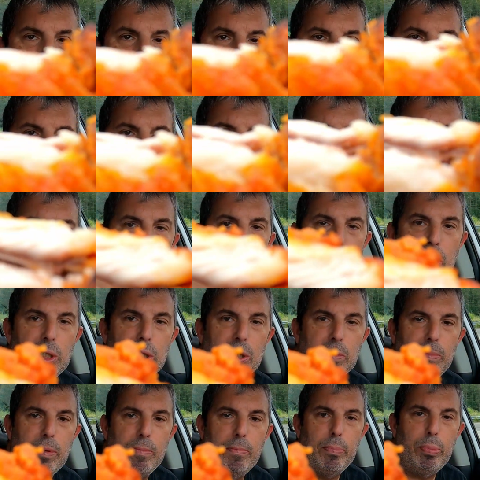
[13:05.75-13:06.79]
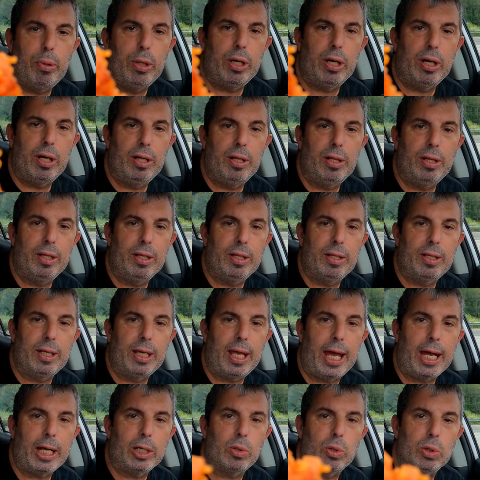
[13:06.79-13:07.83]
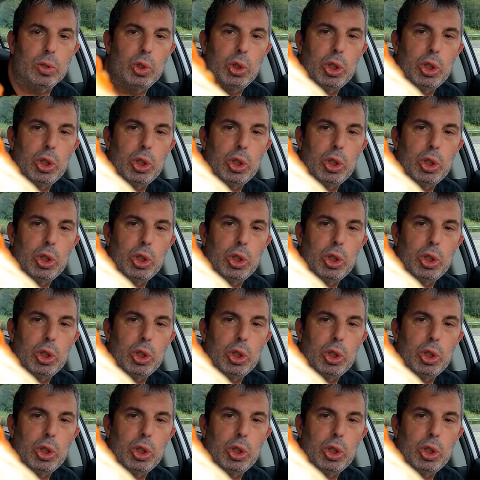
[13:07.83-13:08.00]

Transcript: any spices been put on the actual